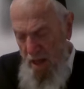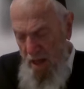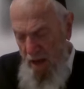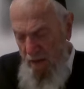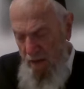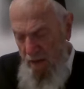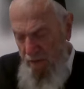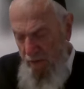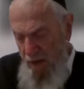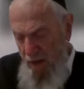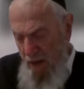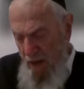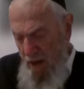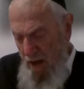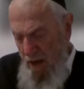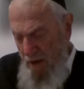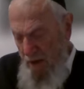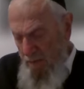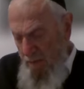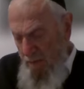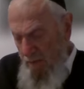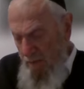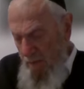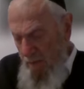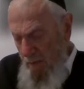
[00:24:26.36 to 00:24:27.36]

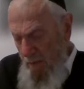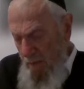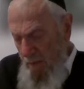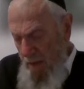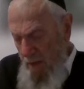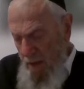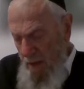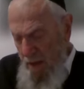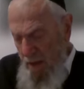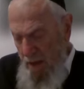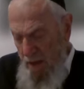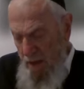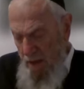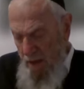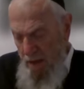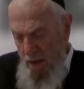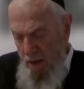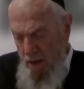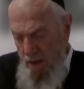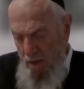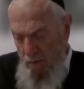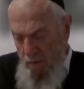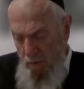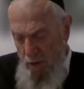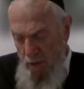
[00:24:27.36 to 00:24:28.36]
Avram,
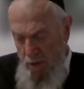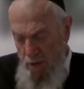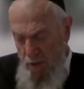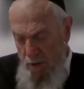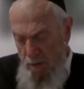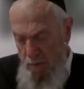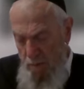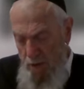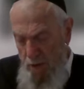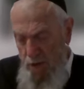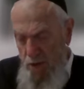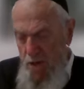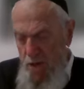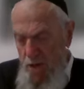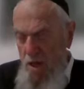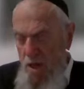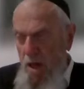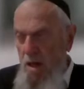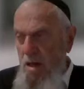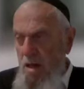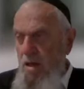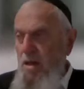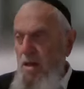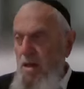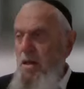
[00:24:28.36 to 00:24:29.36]
where the
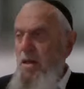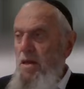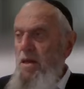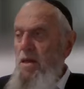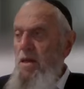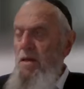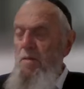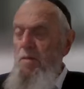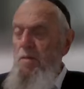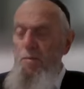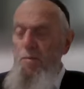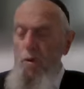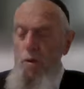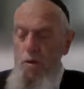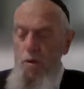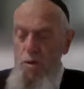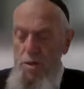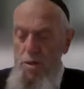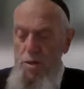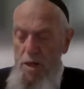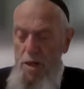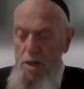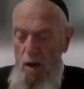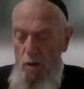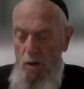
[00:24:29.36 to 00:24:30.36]
Mishnah
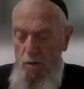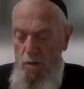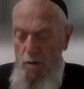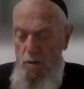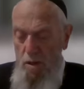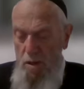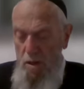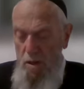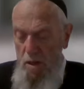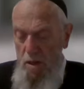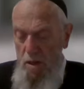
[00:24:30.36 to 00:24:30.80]
points out